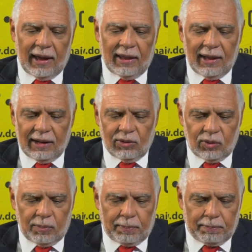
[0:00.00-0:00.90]
that
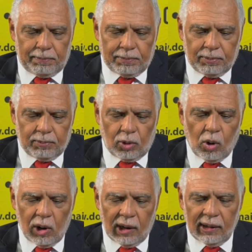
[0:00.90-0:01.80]
to
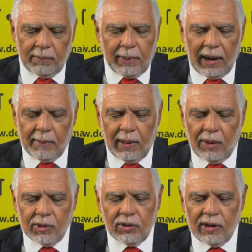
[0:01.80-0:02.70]
Colon in Panama,
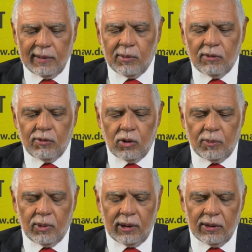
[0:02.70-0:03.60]
which does about
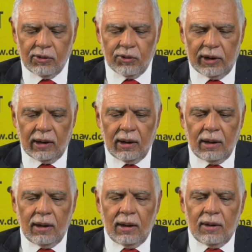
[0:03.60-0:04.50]
4.3.
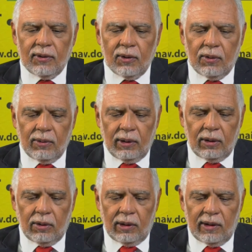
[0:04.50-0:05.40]
So,
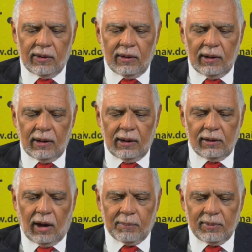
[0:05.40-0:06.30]
the
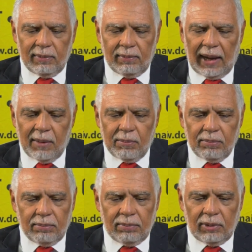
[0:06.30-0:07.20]
top 10